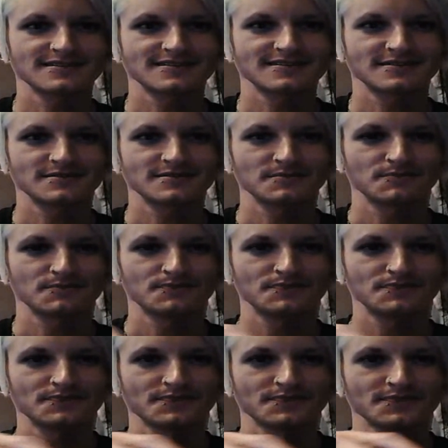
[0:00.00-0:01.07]

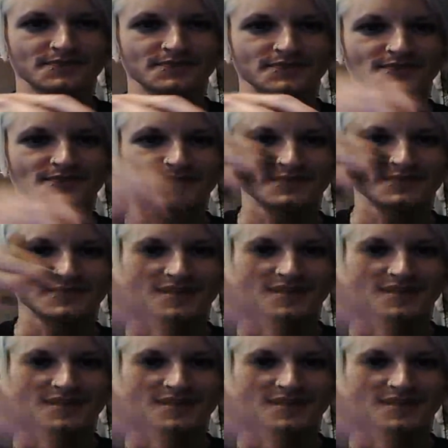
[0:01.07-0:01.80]
(no one is talking)